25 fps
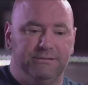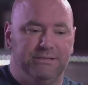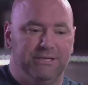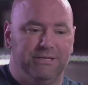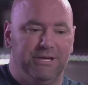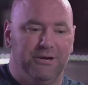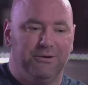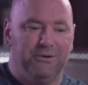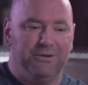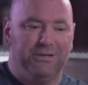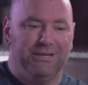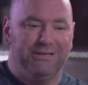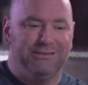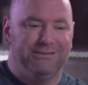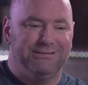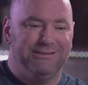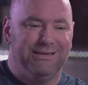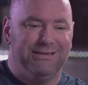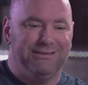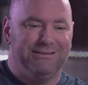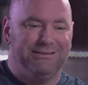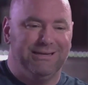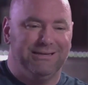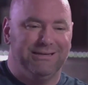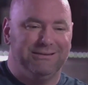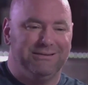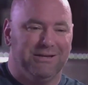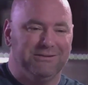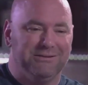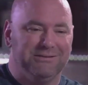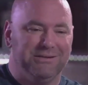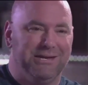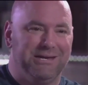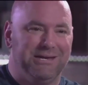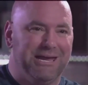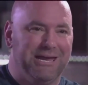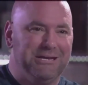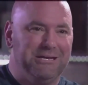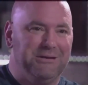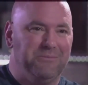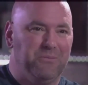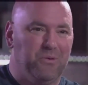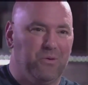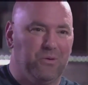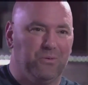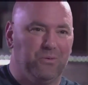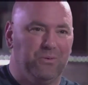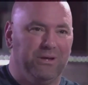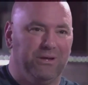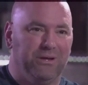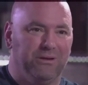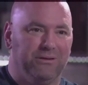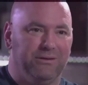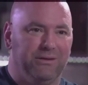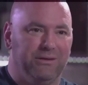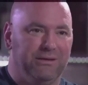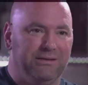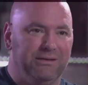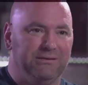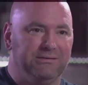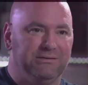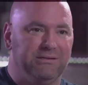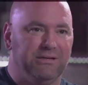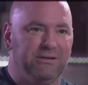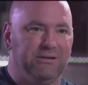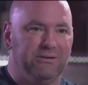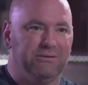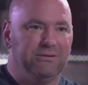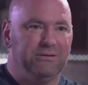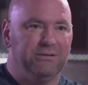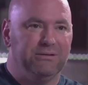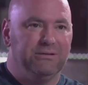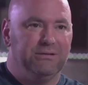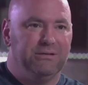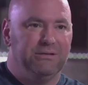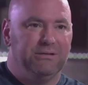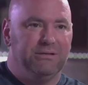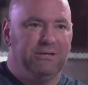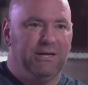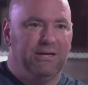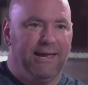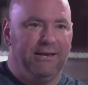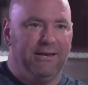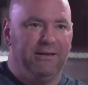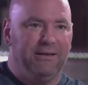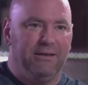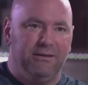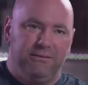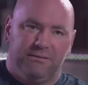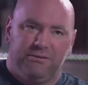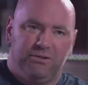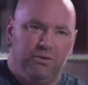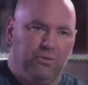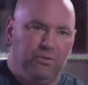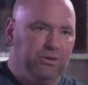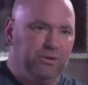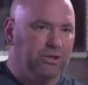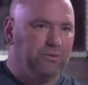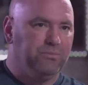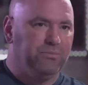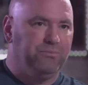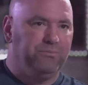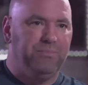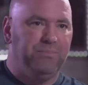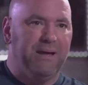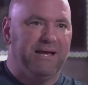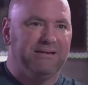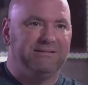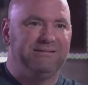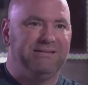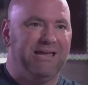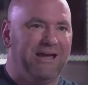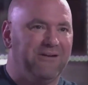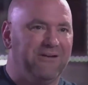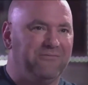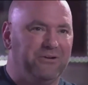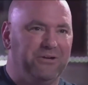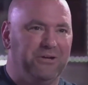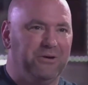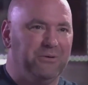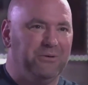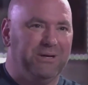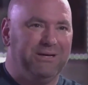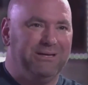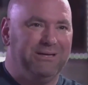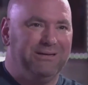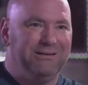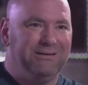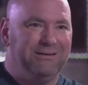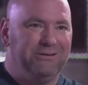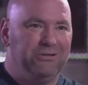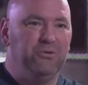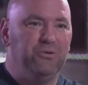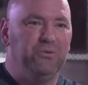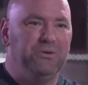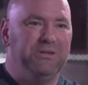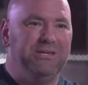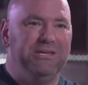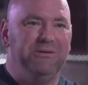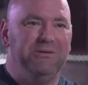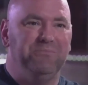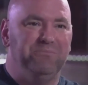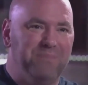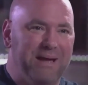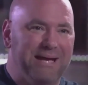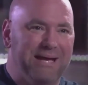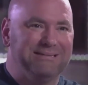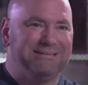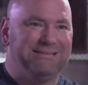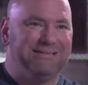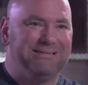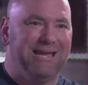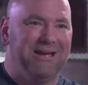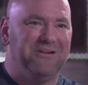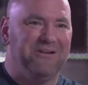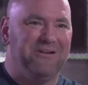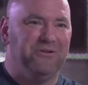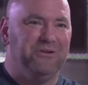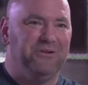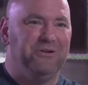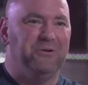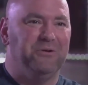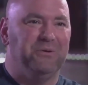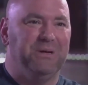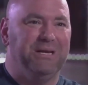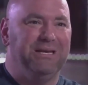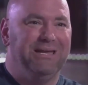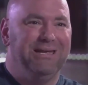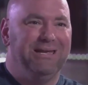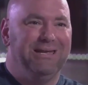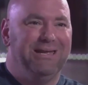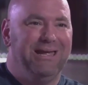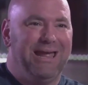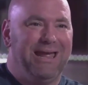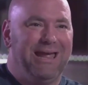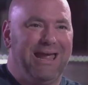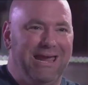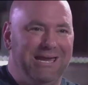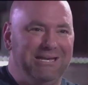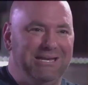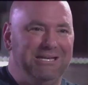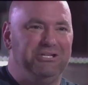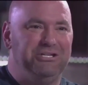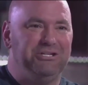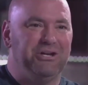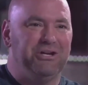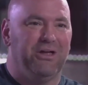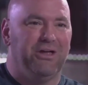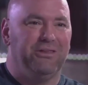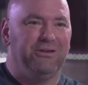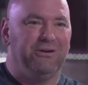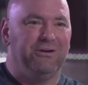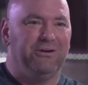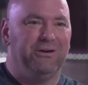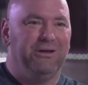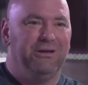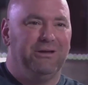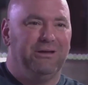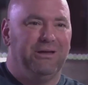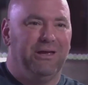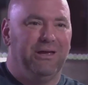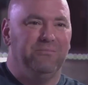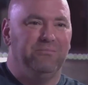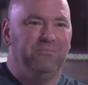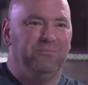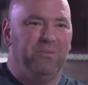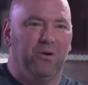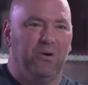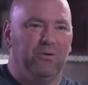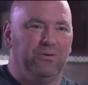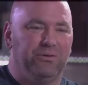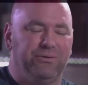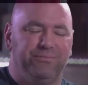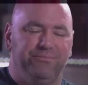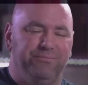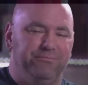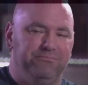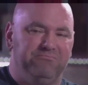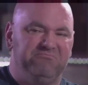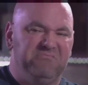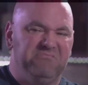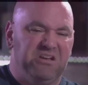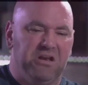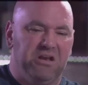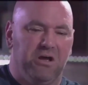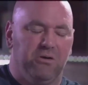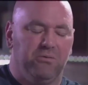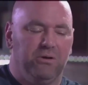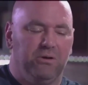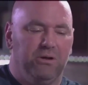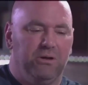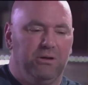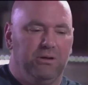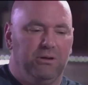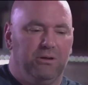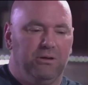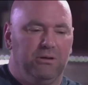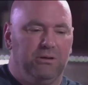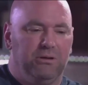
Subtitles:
You know, it doesn't get any more real than these two. And two of the best to ever do it. Two of the best to ever do it. Hate each other, and both, you know,